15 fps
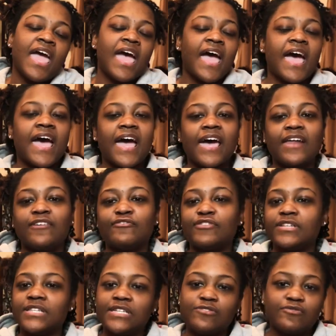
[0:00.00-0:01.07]
I had a
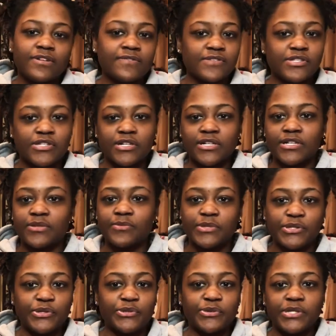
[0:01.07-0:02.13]
really rough start with the
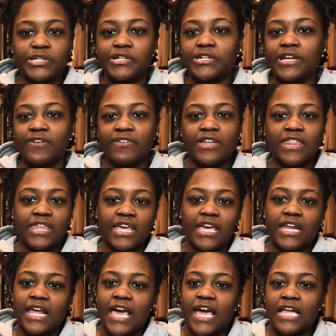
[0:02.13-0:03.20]
new year and everything,
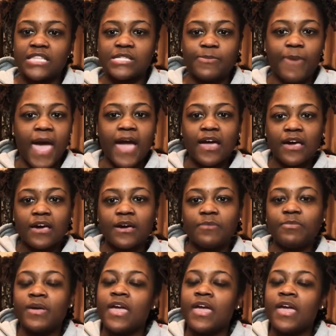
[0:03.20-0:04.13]
and I had to pack up